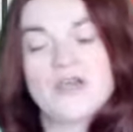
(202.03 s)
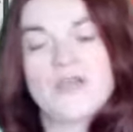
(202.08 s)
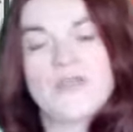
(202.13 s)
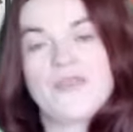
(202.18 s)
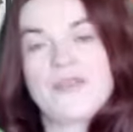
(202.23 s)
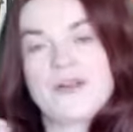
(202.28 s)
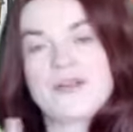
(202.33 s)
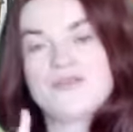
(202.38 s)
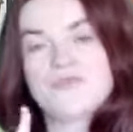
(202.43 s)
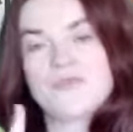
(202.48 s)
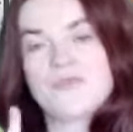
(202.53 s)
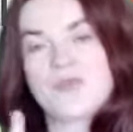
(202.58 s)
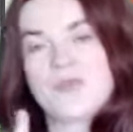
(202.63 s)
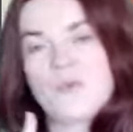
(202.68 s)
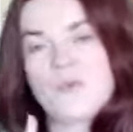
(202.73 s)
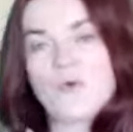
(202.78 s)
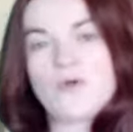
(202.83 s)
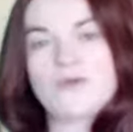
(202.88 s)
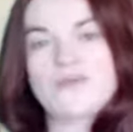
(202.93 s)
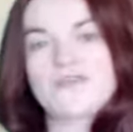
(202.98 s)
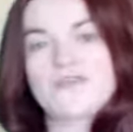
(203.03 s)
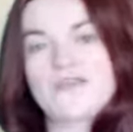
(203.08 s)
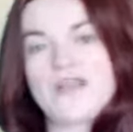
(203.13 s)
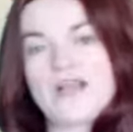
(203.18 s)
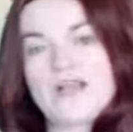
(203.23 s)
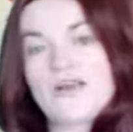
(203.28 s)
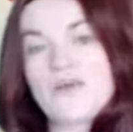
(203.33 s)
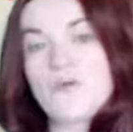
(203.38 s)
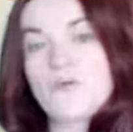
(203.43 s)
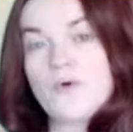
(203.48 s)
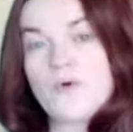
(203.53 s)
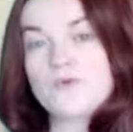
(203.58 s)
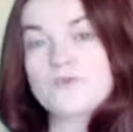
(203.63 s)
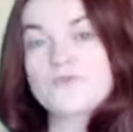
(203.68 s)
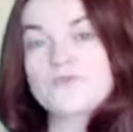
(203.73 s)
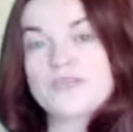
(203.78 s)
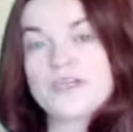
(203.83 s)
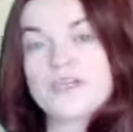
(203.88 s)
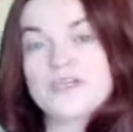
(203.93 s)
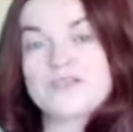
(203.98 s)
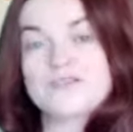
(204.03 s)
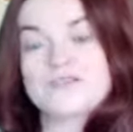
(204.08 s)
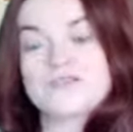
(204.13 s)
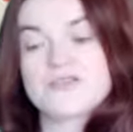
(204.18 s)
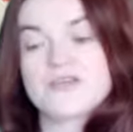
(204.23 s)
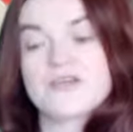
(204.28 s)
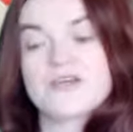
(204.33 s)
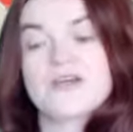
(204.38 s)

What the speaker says: There is only one thing that will change.